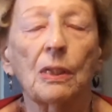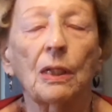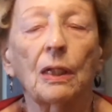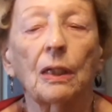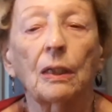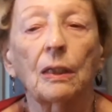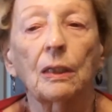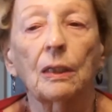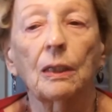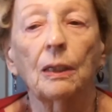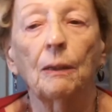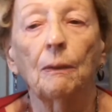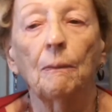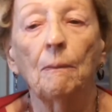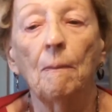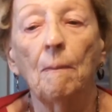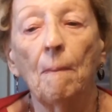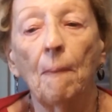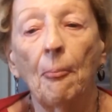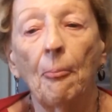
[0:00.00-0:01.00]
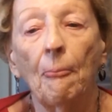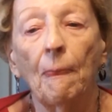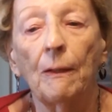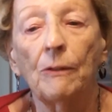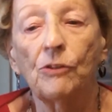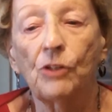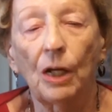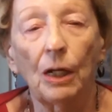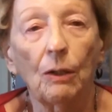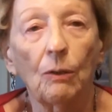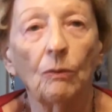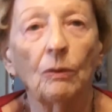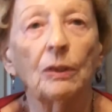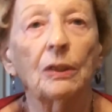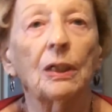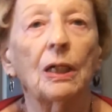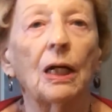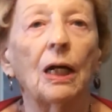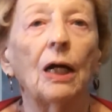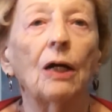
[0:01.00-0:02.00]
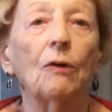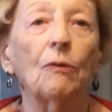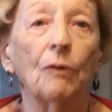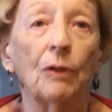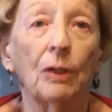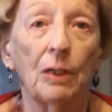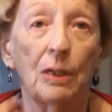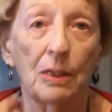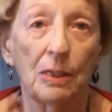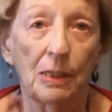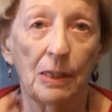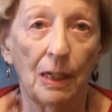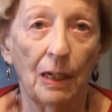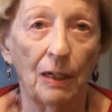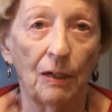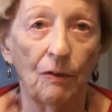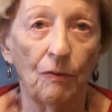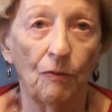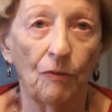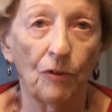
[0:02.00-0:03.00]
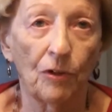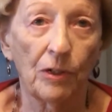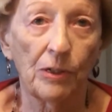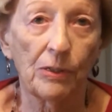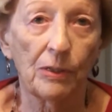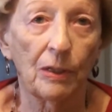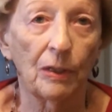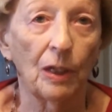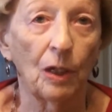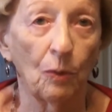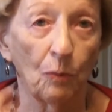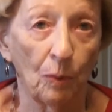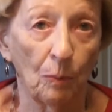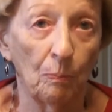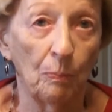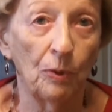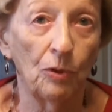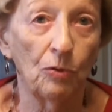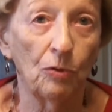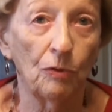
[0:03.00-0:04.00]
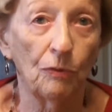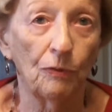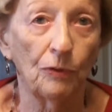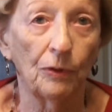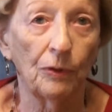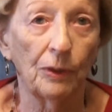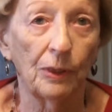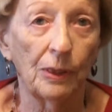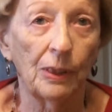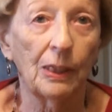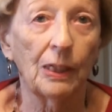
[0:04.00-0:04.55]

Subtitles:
that Jacqueline Cochran designed for us, and they were beautiful.